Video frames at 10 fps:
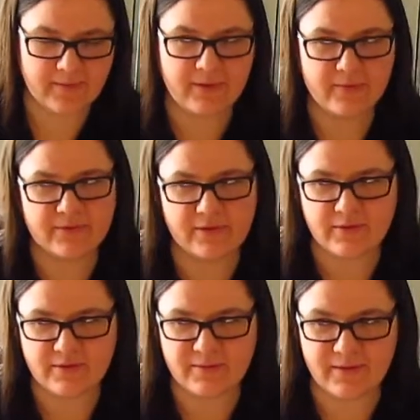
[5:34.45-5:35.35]
I mean, it wasn't
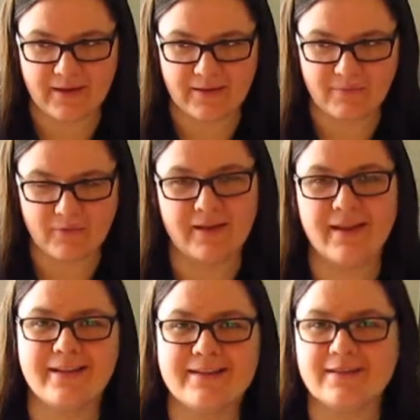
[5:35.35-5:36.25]
huge. I mean, I
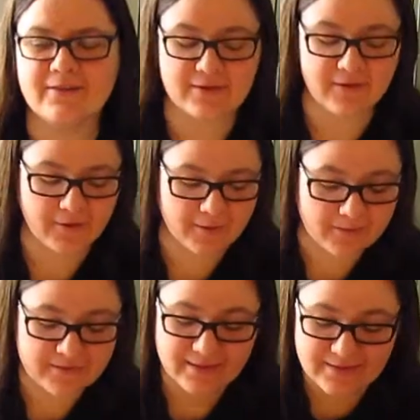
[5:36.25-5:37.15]
got like 6 or 7 art
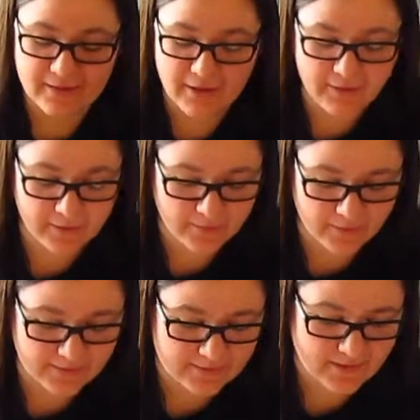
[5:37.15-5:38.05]
books. That's a lot of art
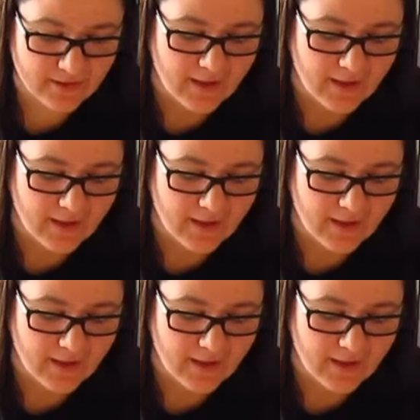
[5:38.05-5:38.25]
books.